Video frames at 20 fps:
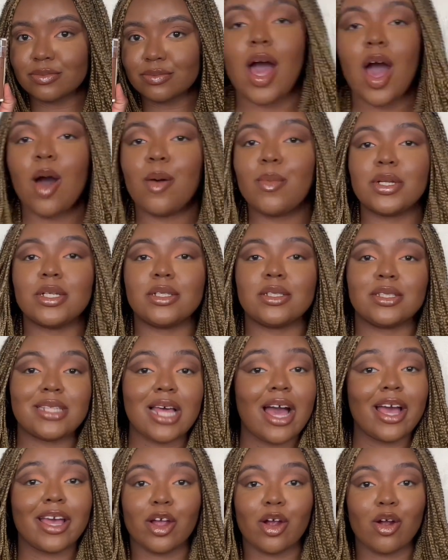Almond is
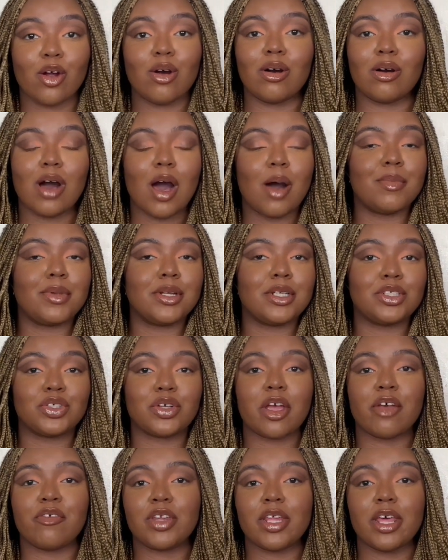that girl. Almond is your
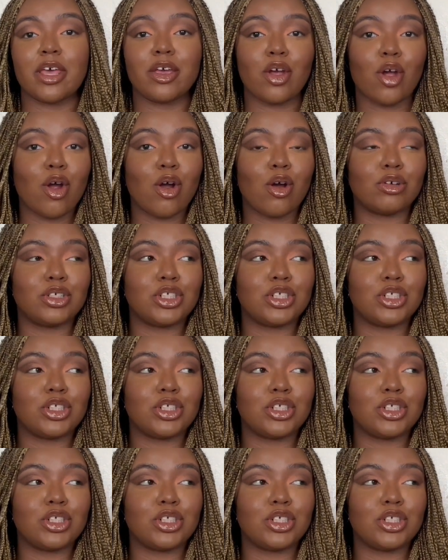everyday girl.